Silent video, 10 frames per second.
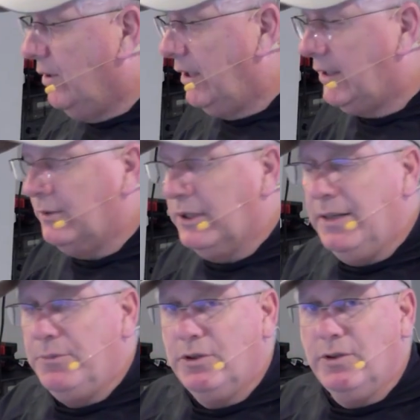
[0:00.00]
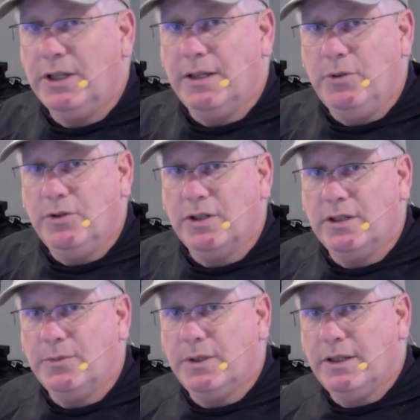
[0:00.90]
like what I'm doing, I'm using it
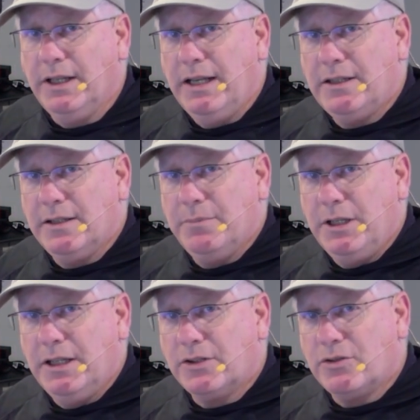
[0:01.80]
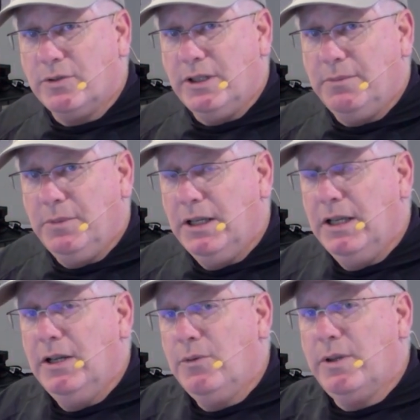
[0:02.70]
with an ATEM Mini Extreme,
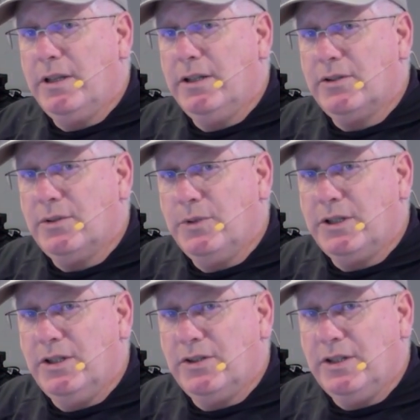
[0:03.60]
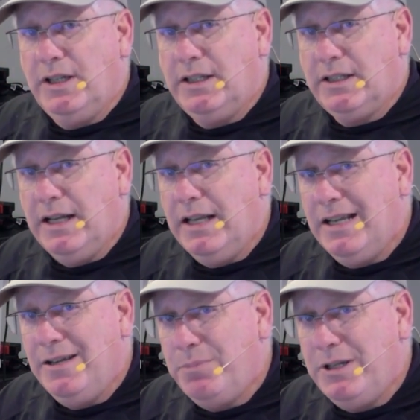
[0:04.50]
which is a
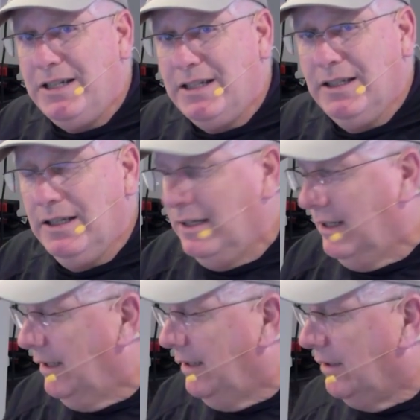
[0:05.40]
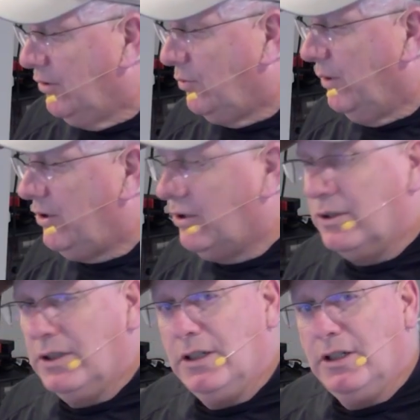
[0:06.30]
1080p
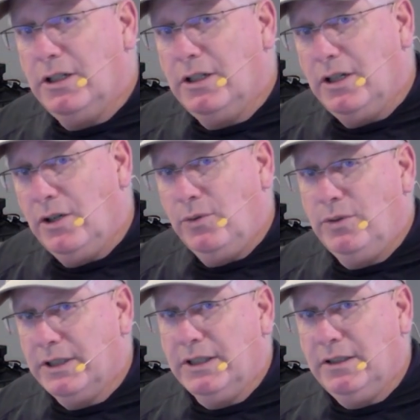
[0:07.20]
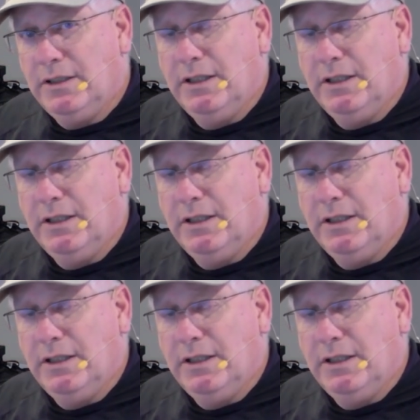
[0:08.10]
switcher only,